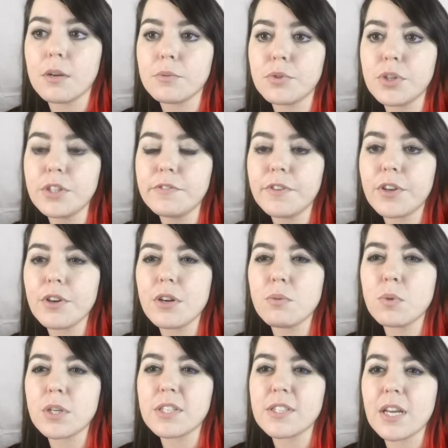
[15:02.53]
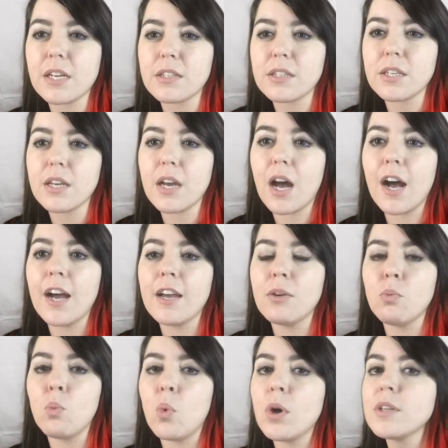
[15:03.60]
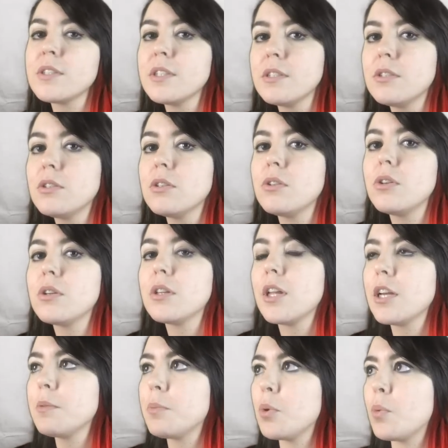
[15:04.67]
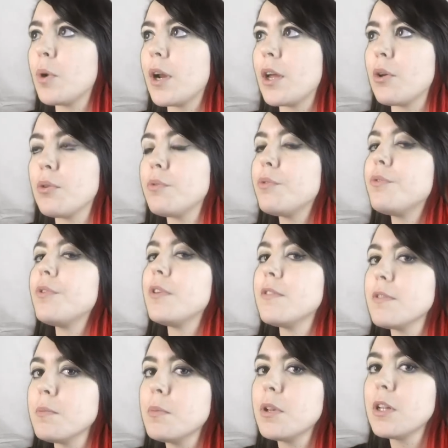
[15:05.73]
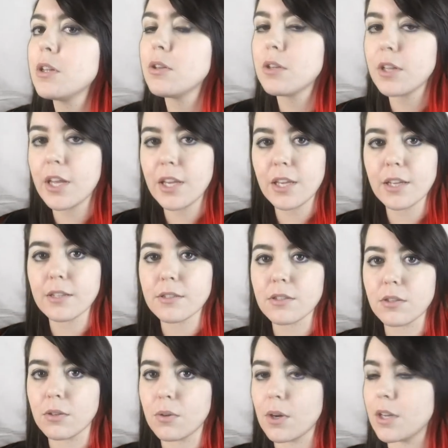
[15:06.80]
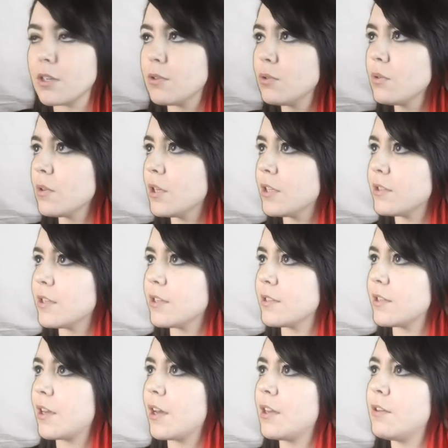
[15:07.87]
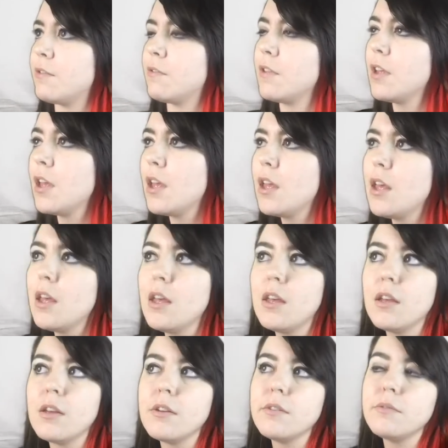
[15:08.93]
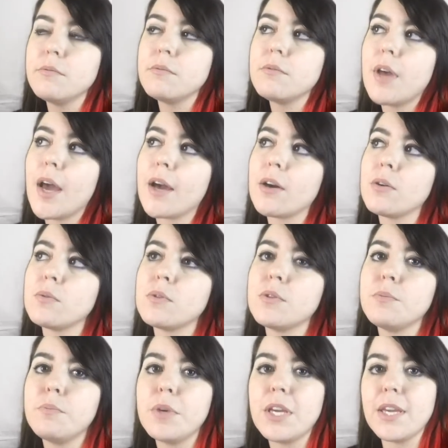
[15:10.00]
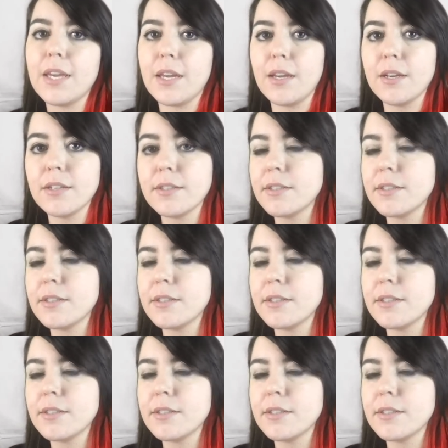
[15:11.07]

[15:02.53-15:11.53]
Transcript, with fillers: I was trying to figure out what exactly I wanted to look like, but what I could feasibly look like, and so I drew this as a kind of echo to be,